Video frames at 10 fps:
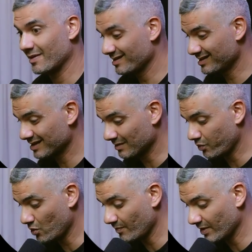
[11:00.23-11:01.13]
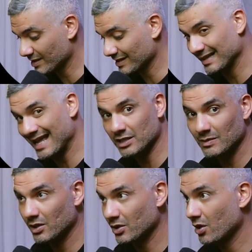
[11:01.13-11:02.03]
And this is important because it allows me
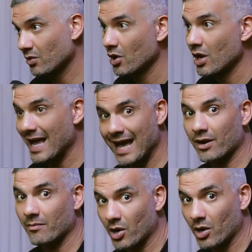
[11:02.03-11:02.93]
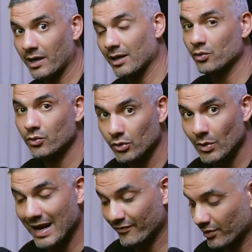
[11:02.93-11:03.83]
to know how to market and who to go
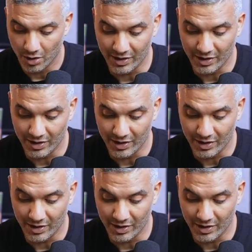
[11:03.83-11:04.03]
after.